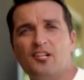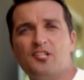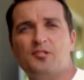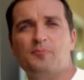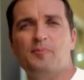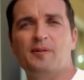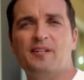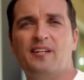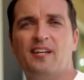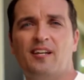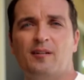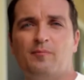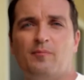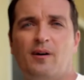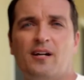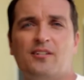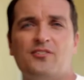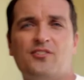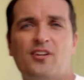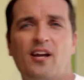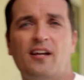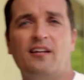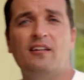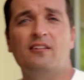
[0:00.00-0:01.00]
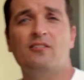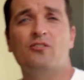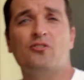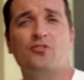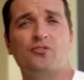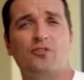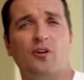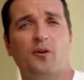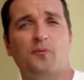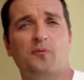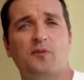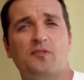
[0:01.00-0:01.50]
let's begin by checking the
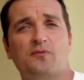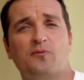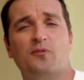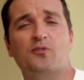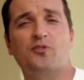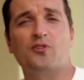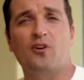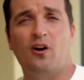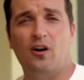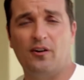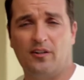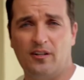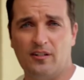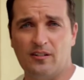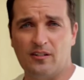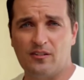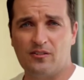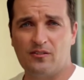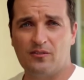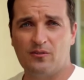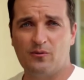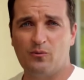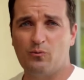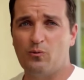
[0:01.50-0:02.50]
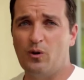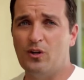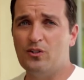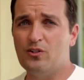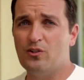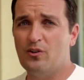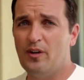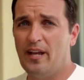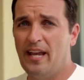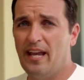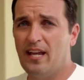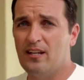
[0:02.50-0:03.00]
surface for chalkiness. Run
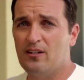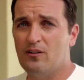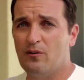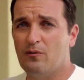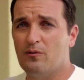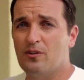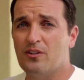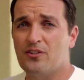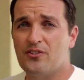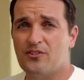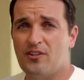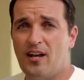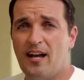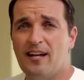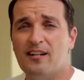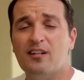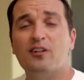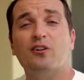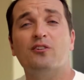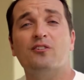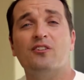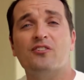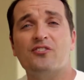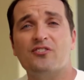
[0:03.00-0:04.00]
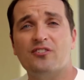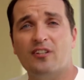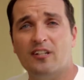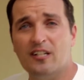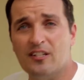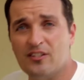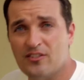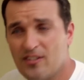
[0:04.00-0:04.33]
your hand over the siding on the sunny